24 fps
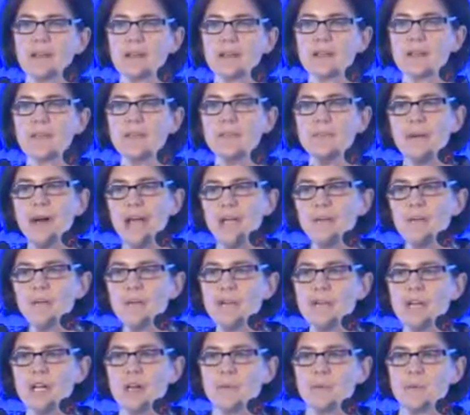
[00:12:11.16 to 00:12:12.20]
combined with
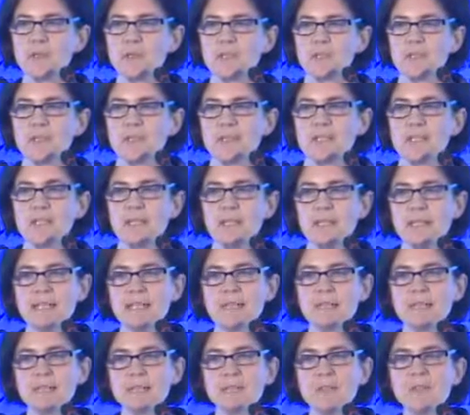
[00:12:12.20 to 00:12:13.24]
the opportunity to meet
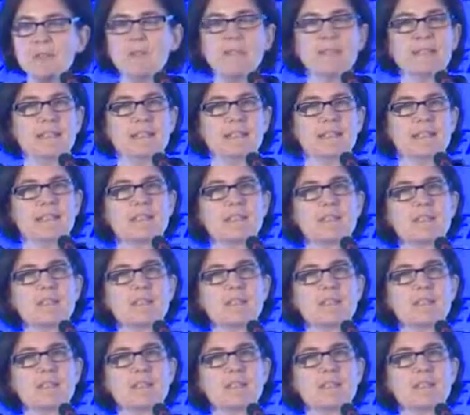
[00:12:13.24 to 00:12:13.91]
the local needs.